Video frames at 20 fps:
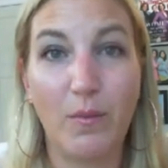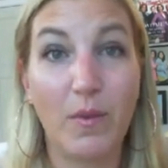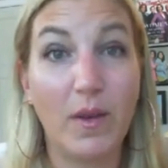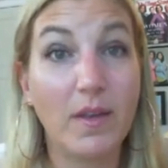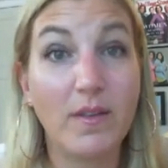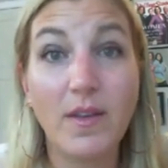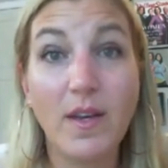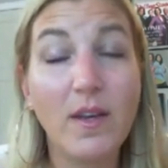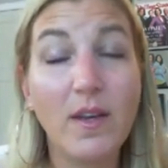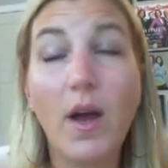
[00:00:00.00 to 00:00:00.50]

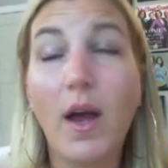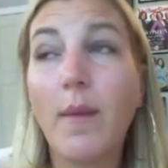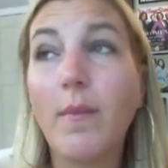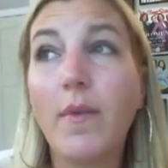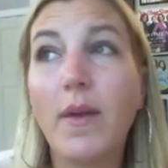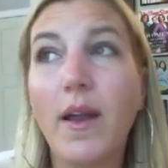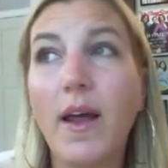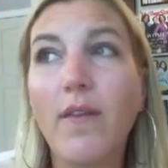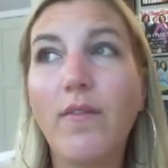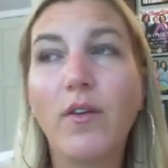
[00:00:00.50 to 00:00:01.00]
because
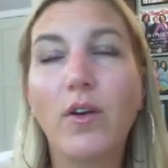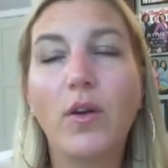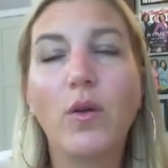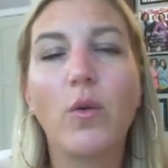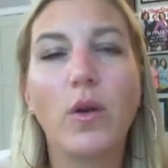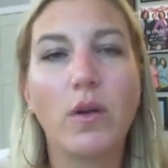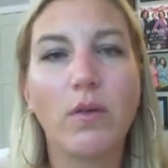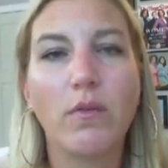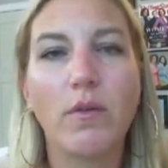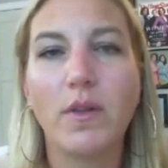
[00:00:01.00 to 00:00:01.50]
I'm never
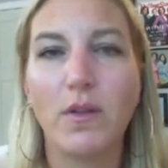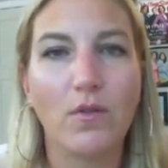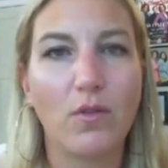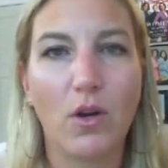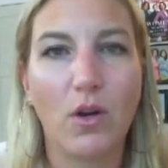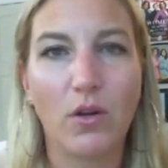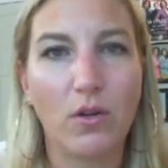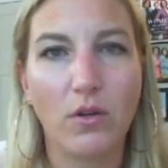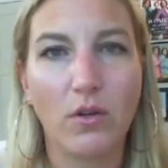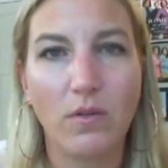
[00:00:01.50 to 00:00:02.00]
going to read those
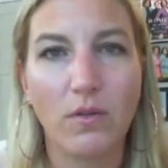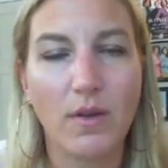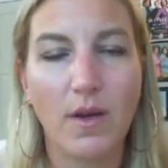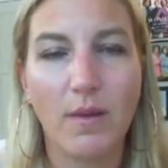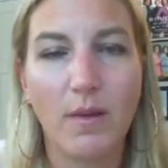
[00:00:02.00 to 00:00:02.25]
articles.